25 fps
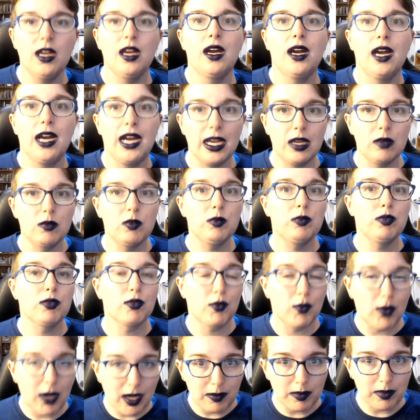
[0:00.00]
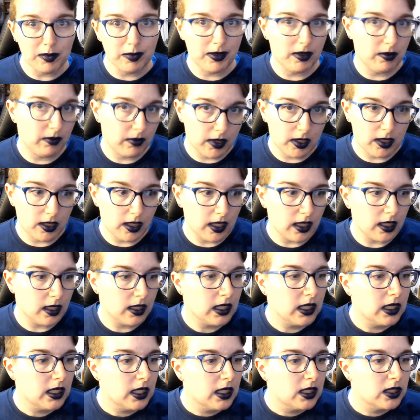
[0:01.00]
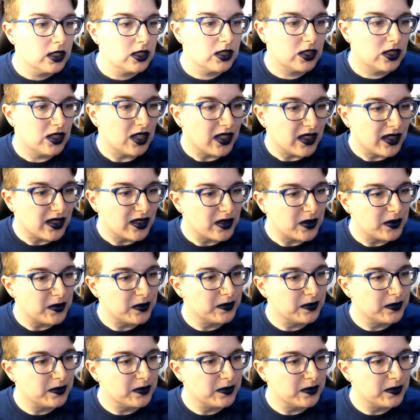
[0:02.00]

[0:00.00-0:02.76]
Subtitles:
I will probably read it. So,